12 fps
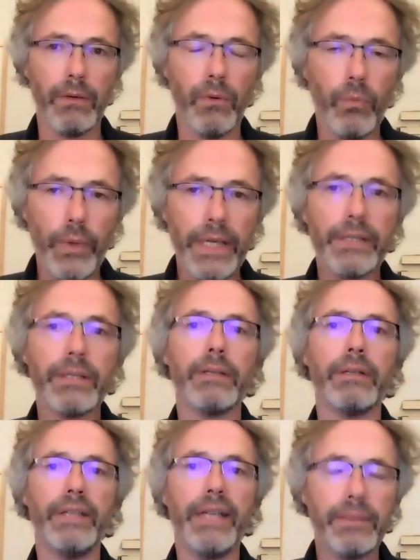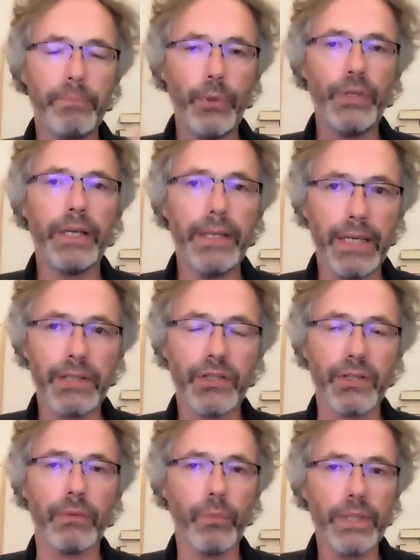with that Buddha
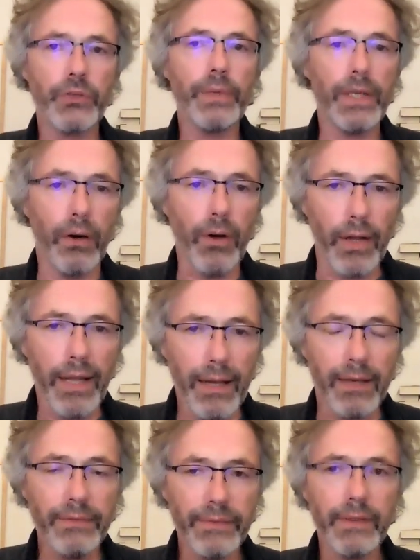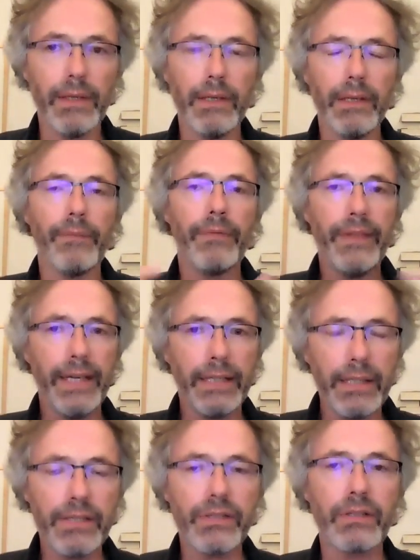nature, which we all have, that
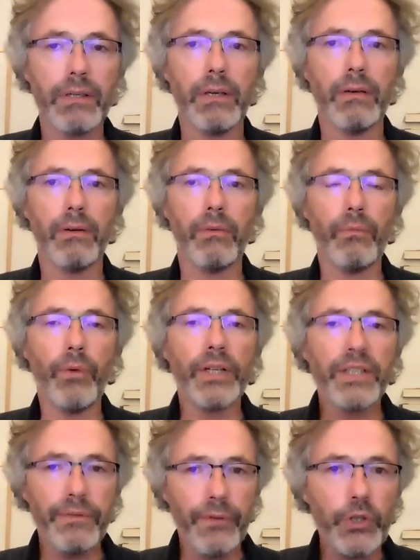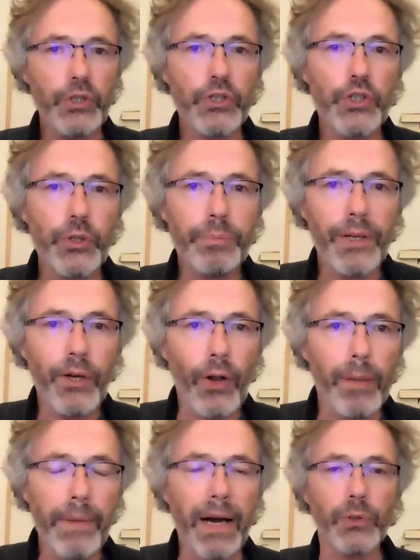is what devotion should be all
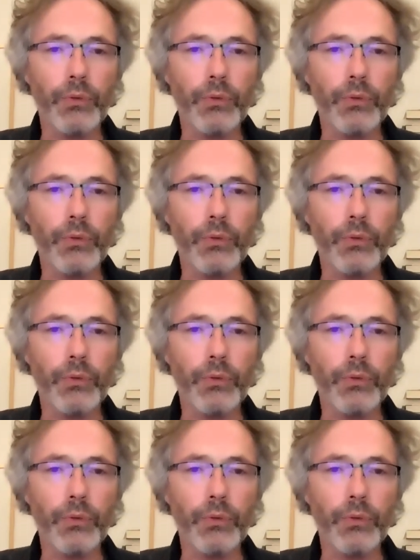about.